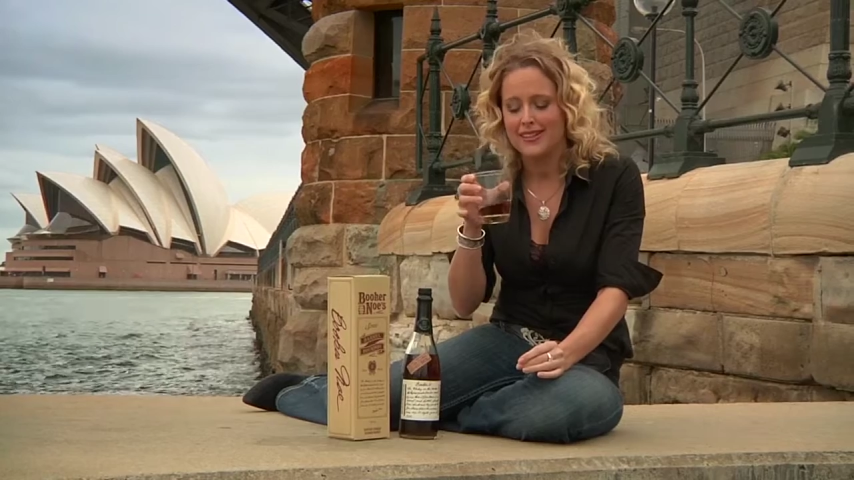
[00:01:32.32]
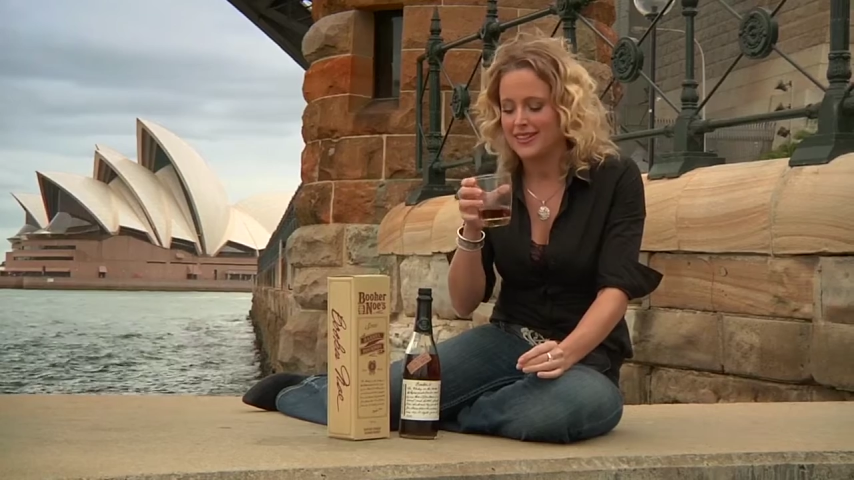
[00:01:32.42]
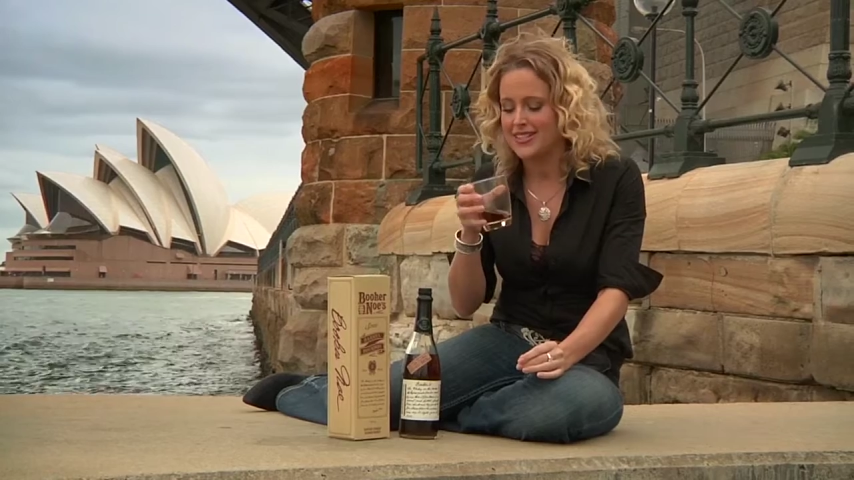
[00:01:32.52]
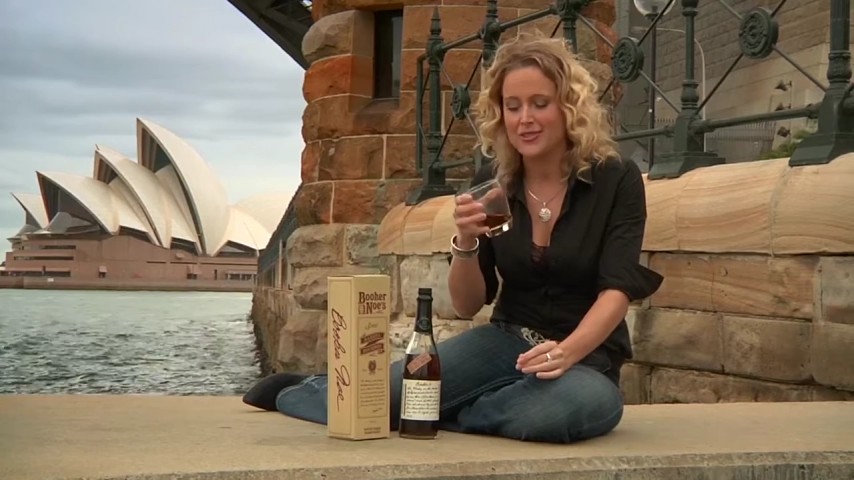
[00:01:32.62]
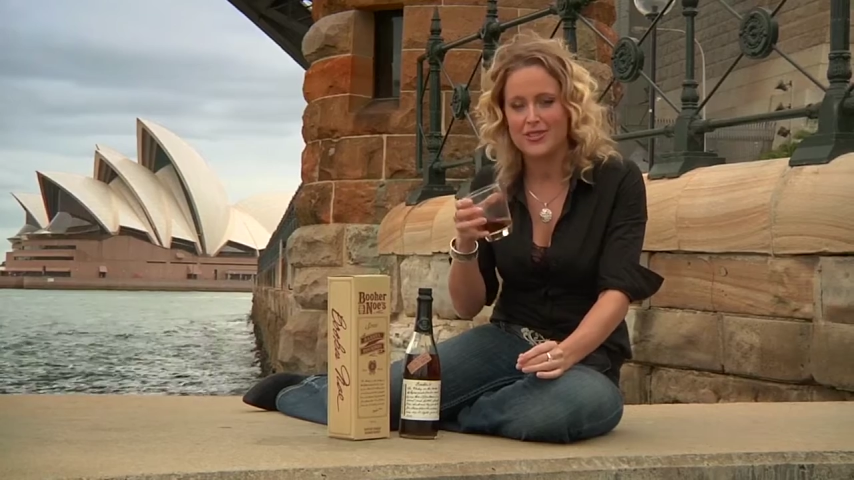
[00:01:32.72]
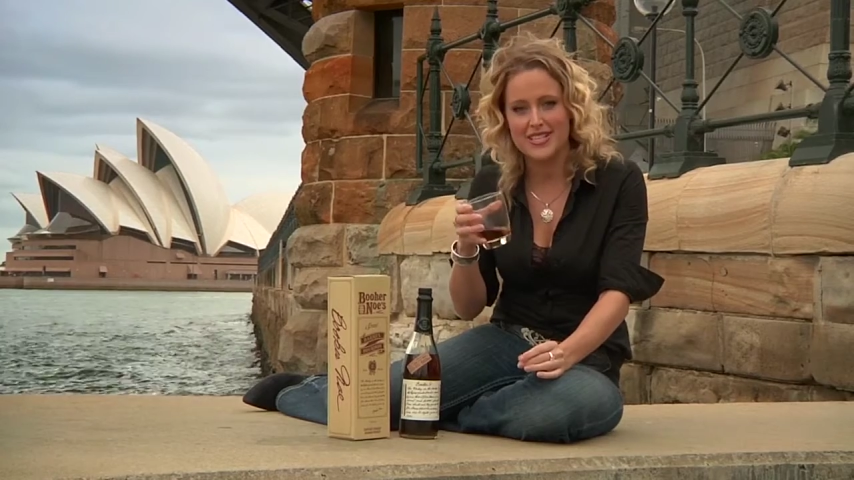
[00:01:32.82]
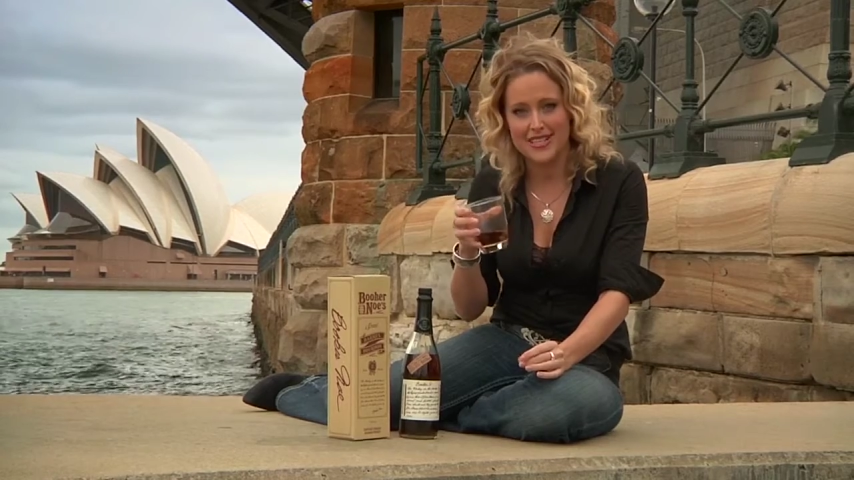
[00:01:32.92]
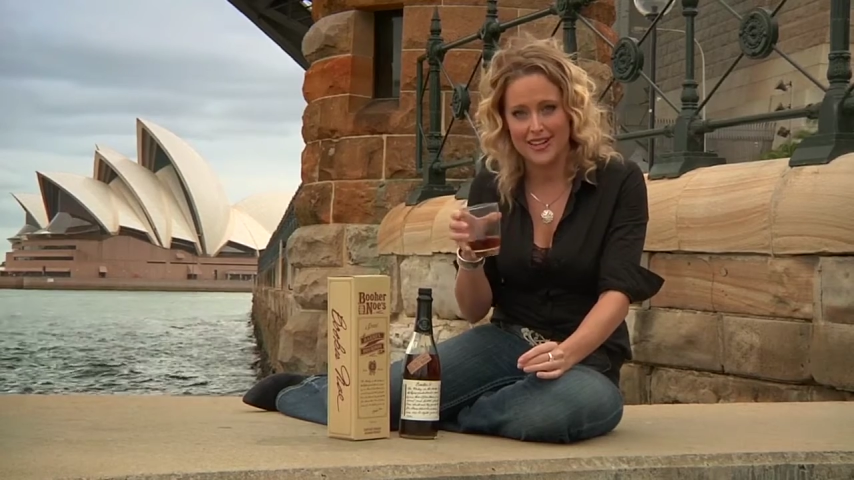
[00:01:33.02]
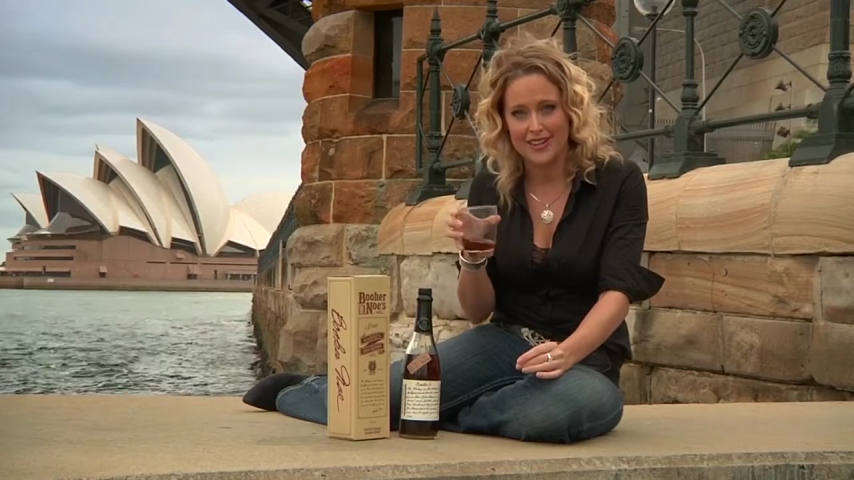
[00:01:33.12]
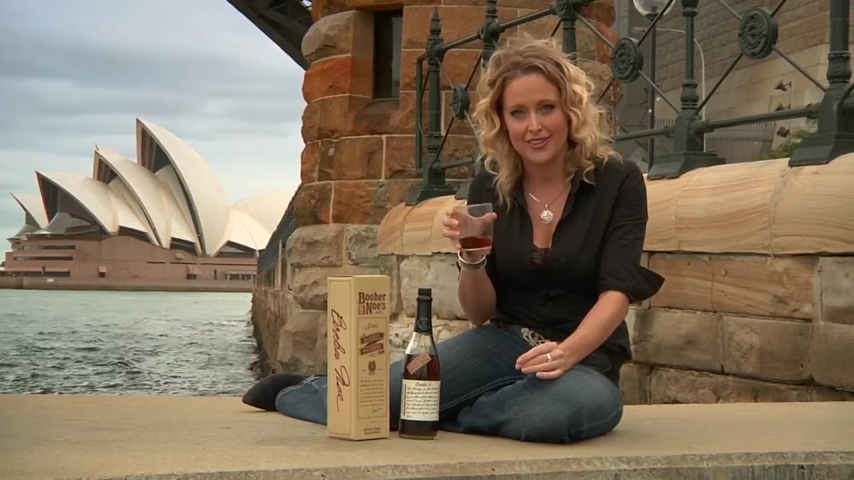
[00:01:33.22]
I saw this
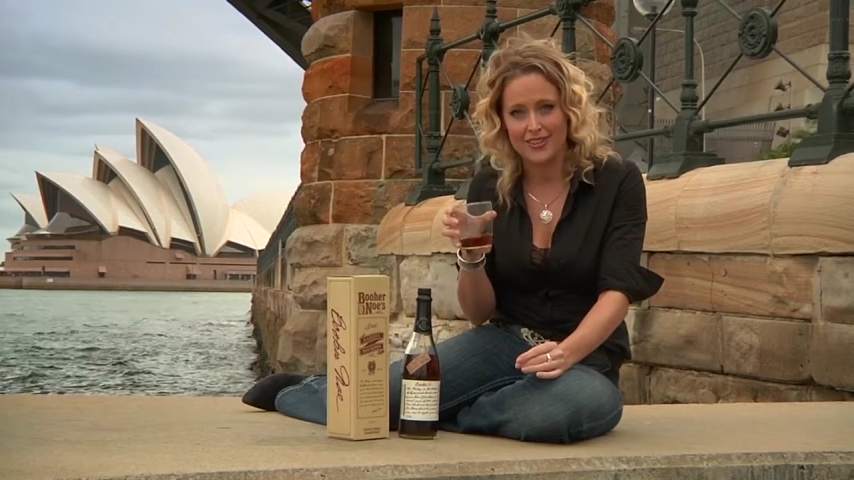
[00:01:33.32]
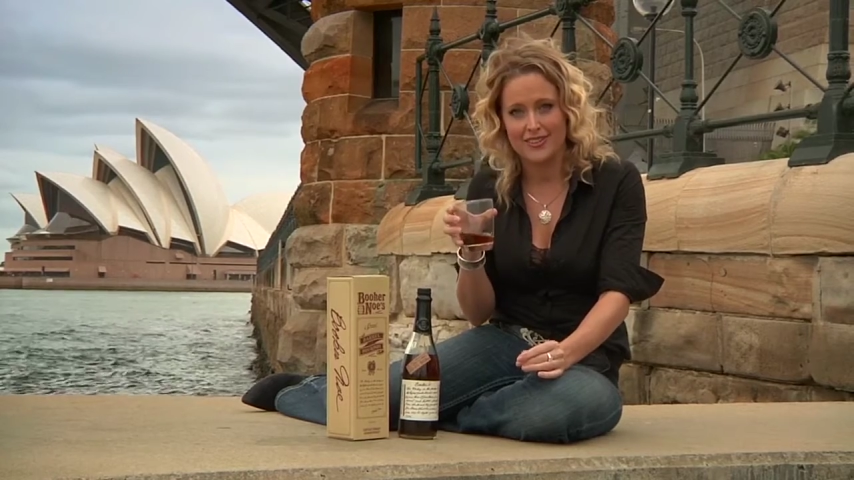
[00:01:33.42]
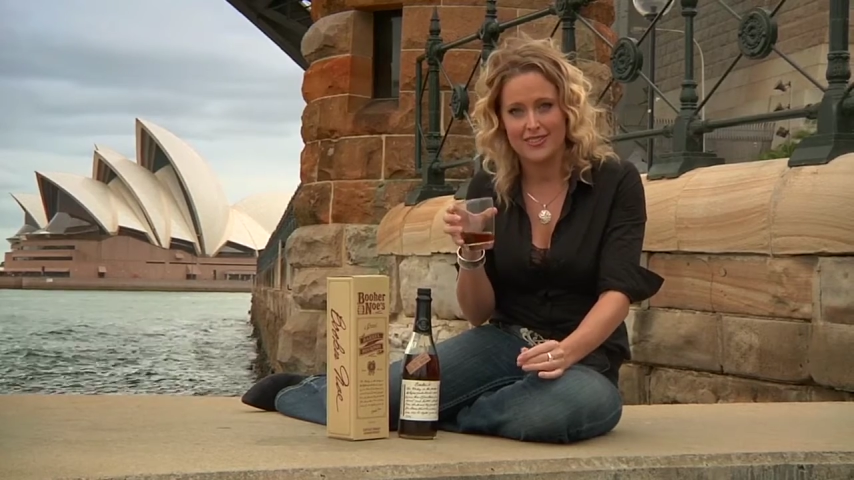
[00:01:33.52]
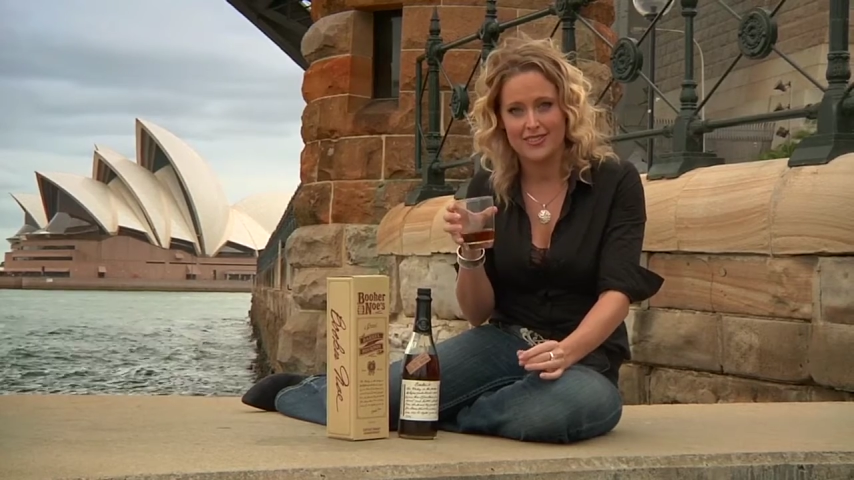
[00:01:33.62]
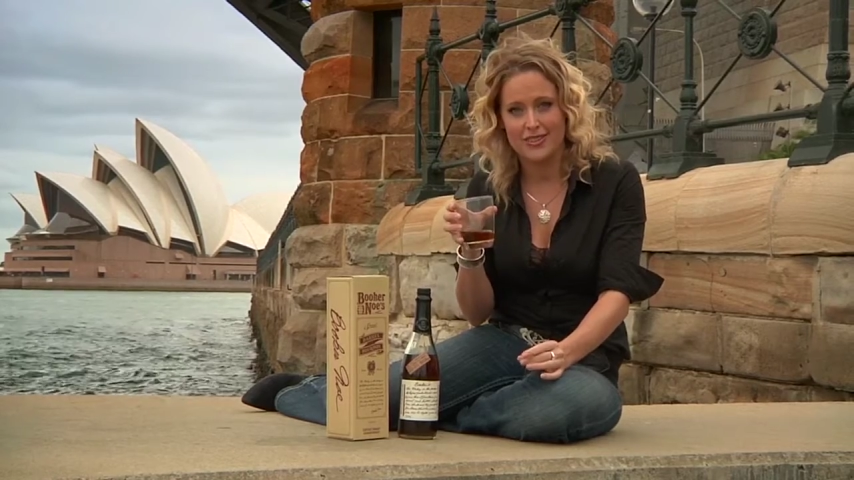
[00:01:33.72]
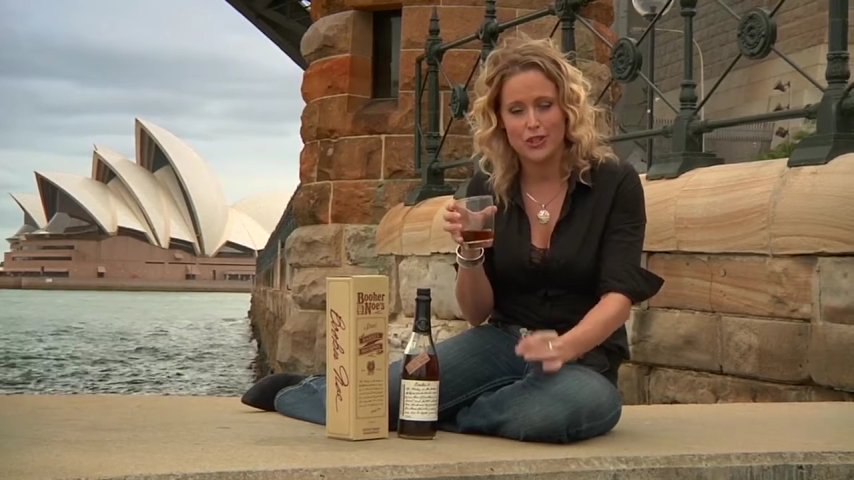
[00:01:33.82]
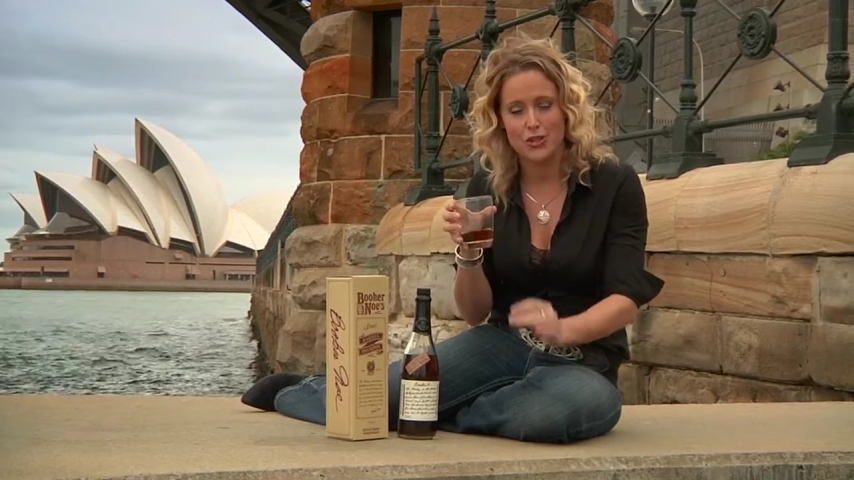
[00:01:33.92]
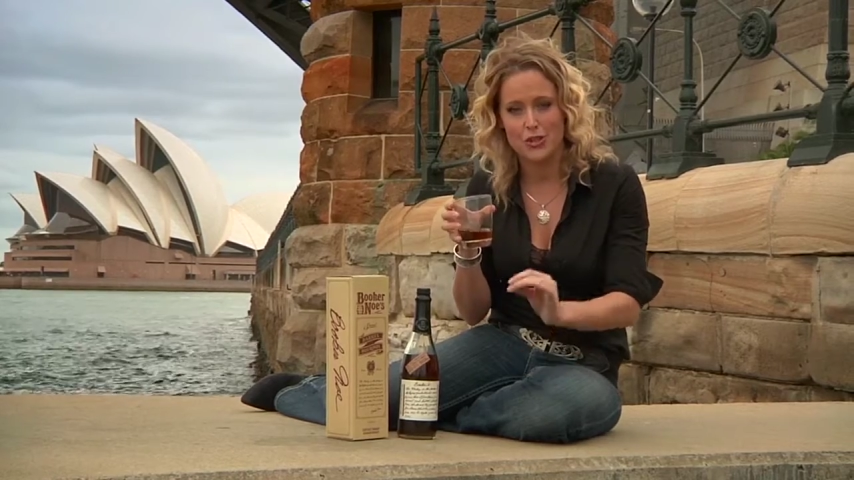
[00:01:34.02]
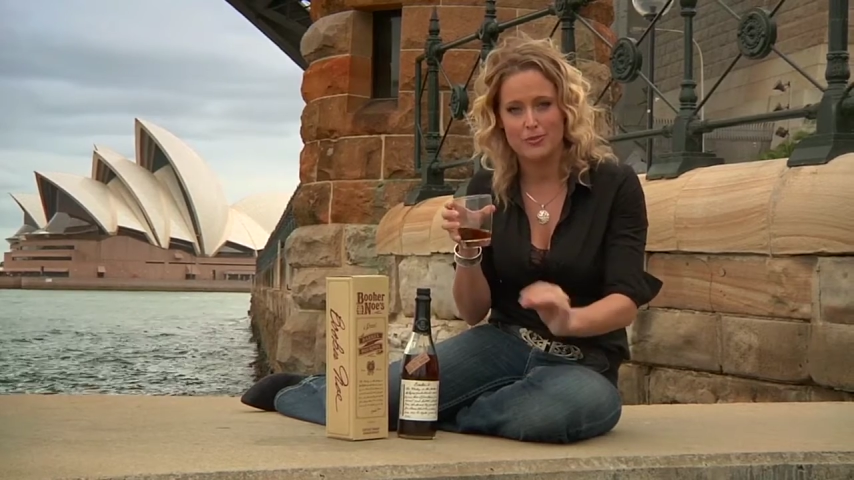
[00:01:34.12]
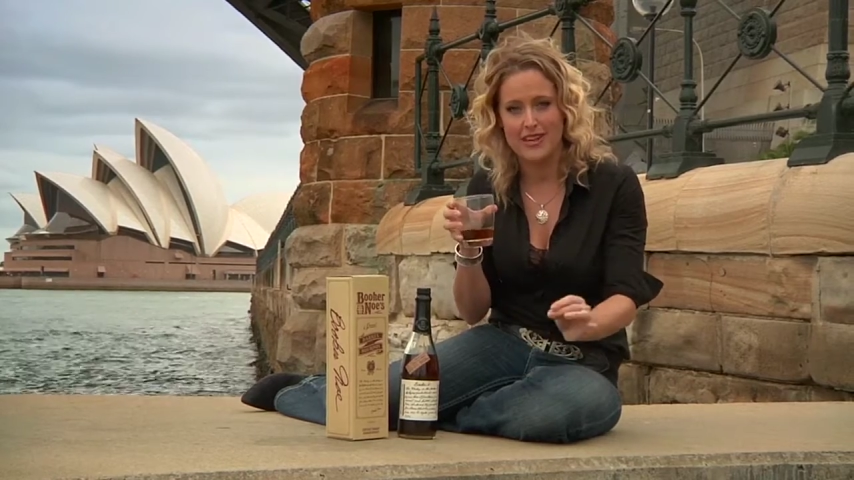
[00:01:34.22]
guy on YouTube